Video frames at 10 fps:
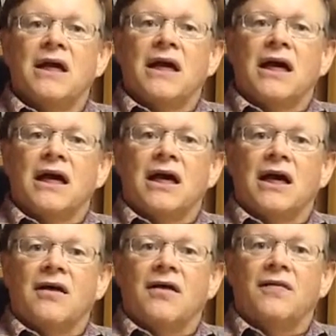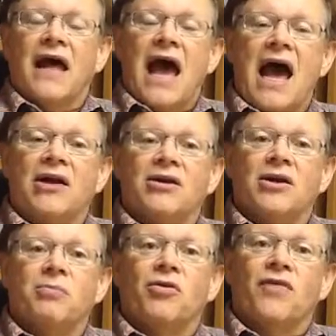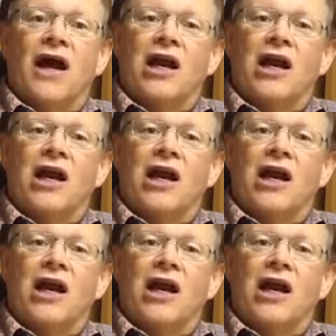that provide